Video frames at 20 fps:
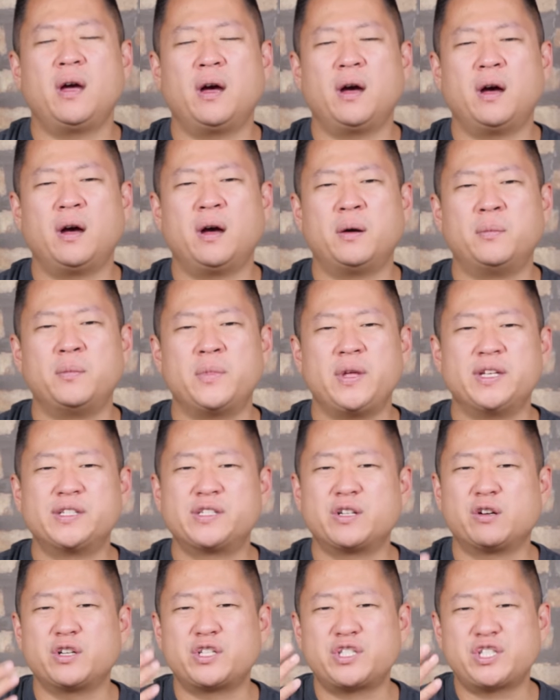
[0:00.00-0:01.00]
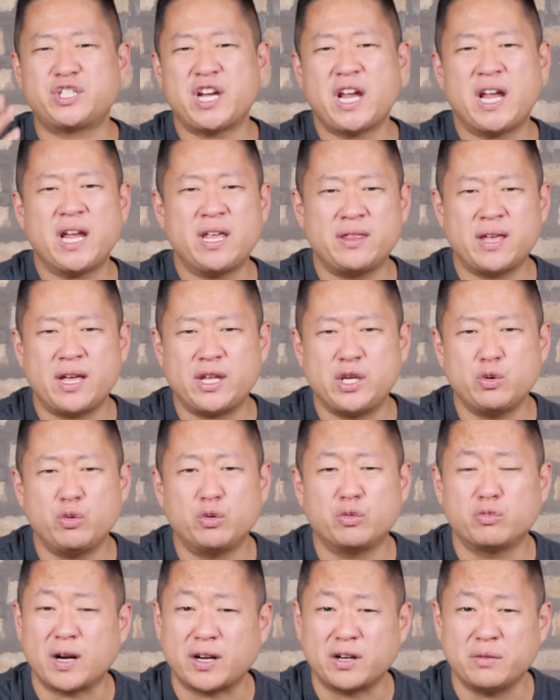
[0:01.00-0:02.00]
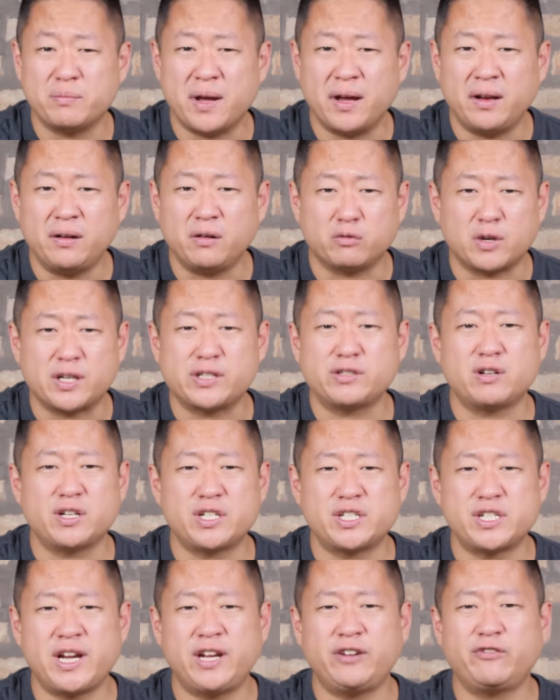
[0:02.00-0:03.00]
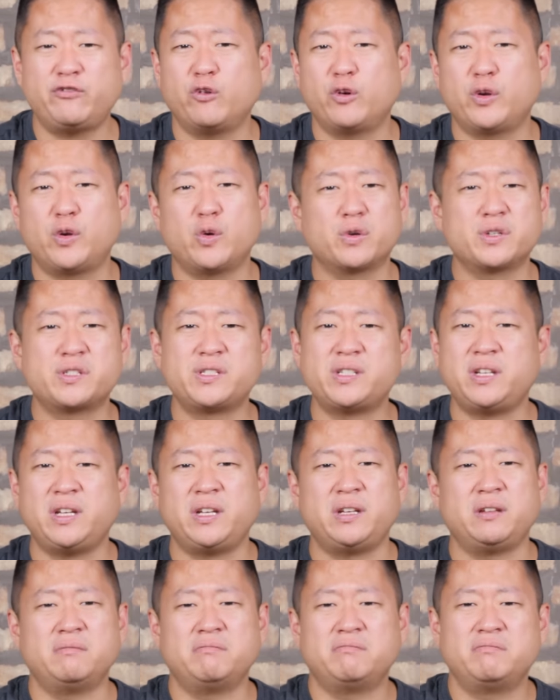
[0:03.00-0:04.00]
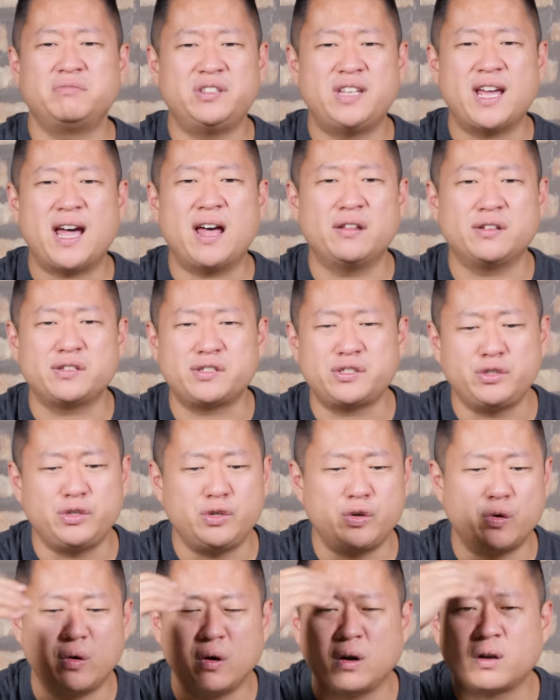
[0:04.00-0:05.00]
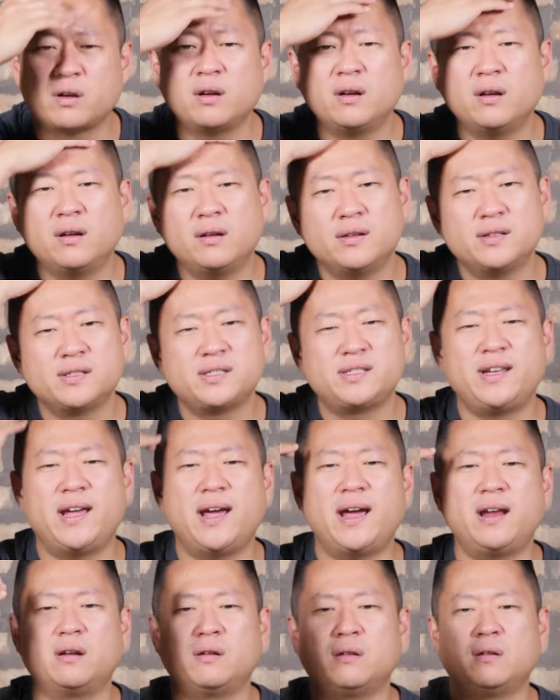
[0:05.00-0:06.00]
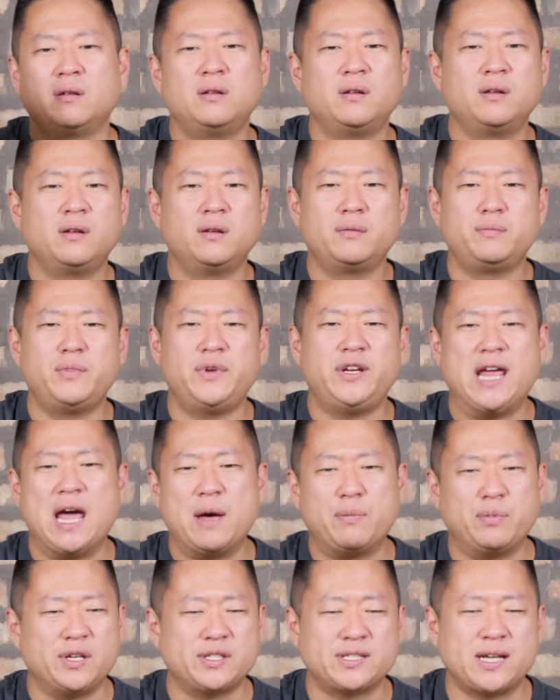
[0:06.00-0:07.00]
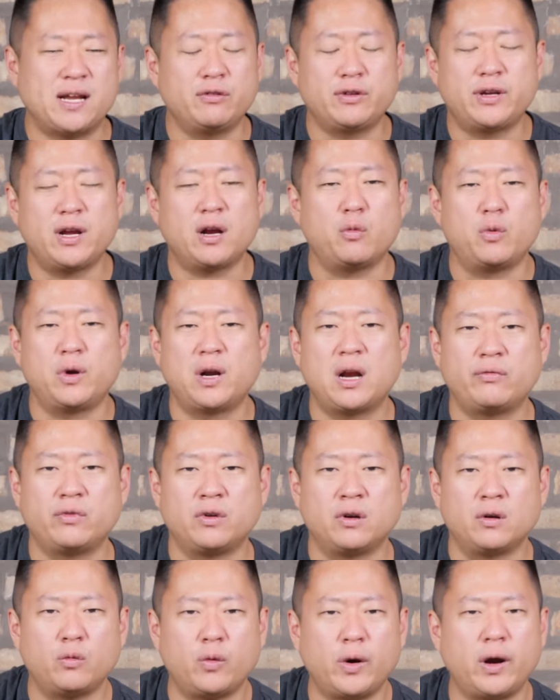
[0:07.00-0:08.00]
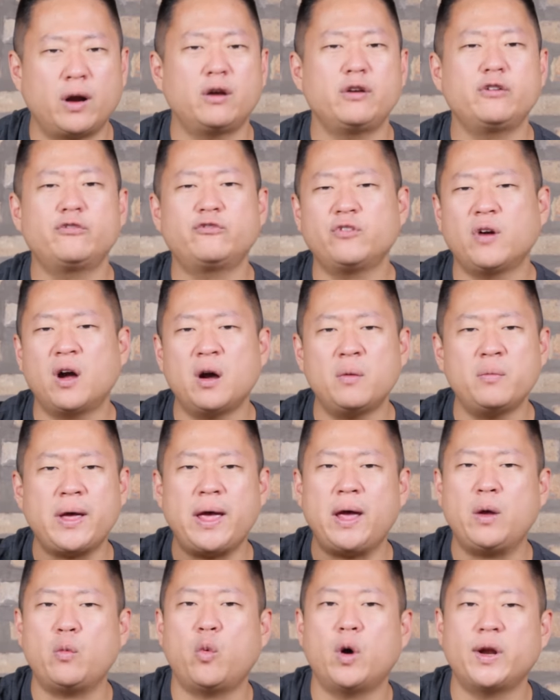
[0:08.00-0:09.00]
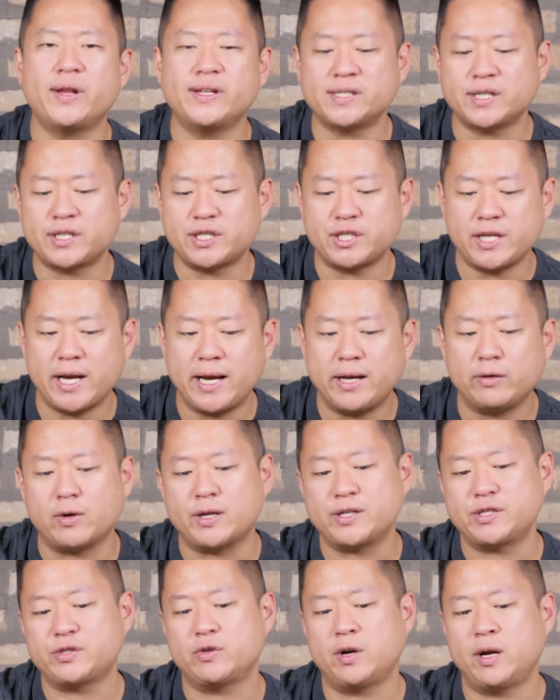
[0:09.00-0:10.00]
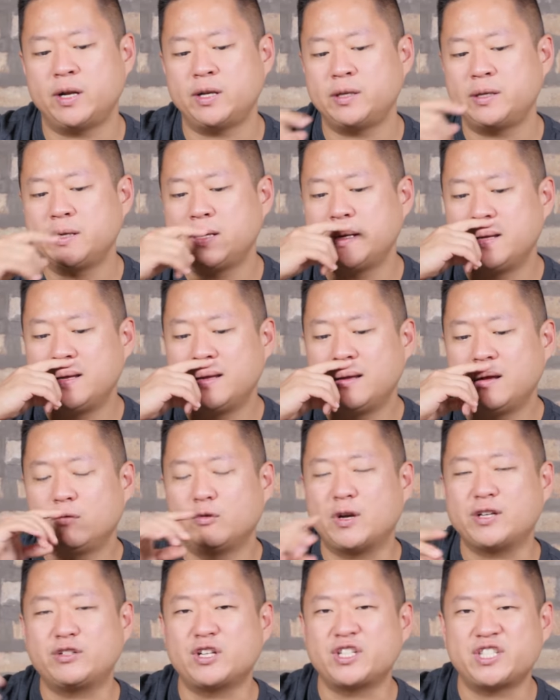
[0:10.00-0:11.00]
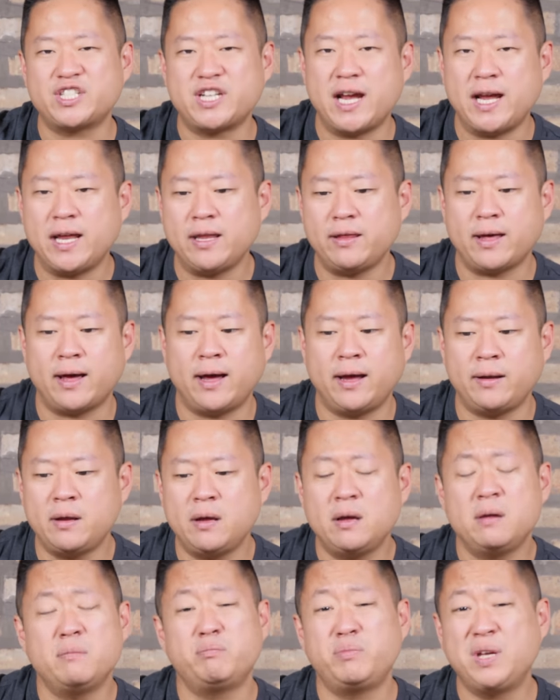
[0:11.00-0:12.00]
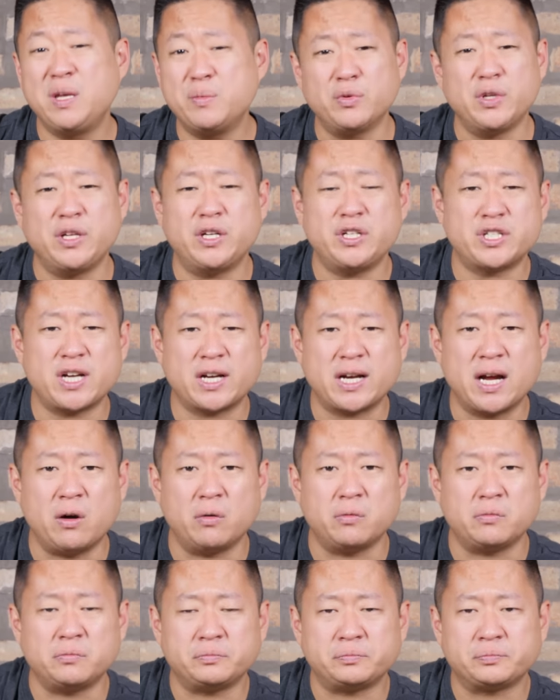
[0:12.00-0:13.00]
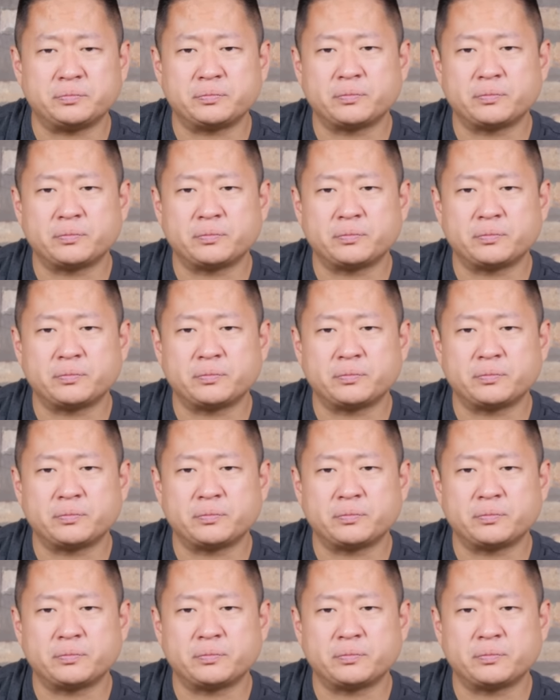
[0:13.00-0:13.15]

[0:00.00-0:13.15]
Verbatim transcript: Um, is there a chain that you would recommend, a restaurant chain for your city? Dallas, New York, Seattle, Minneapolis, I don't care, whatever. Where are you from and what is a chain restaurant, restaurant chain that people need to check out?